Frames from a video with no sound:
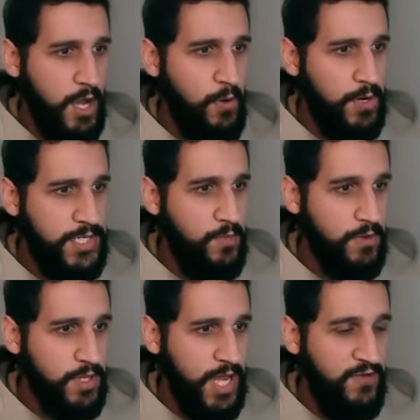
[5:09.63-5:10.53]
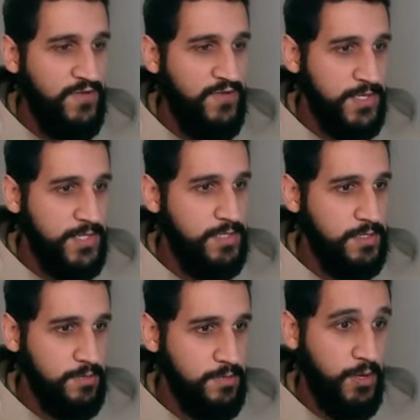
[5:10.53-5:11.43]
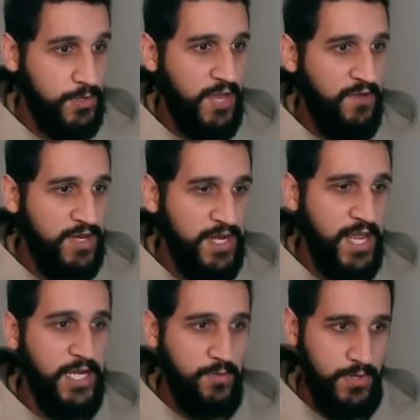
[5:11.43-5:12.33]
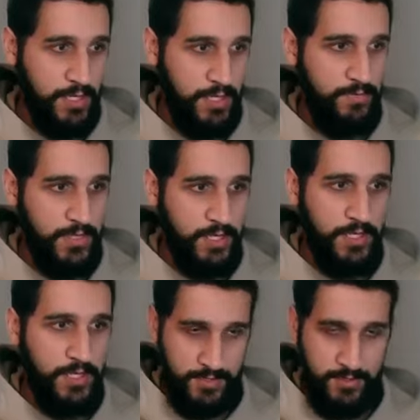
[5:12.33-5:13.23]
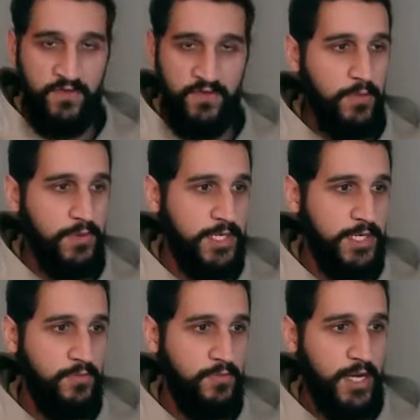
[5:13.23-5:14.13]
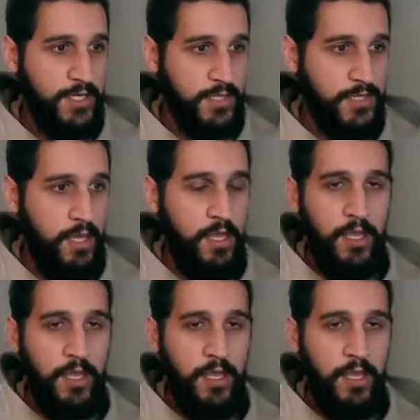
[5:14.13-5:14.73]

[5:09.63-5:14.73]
I want to say more than half, it's about 70 to 80% because 35% didn't practice.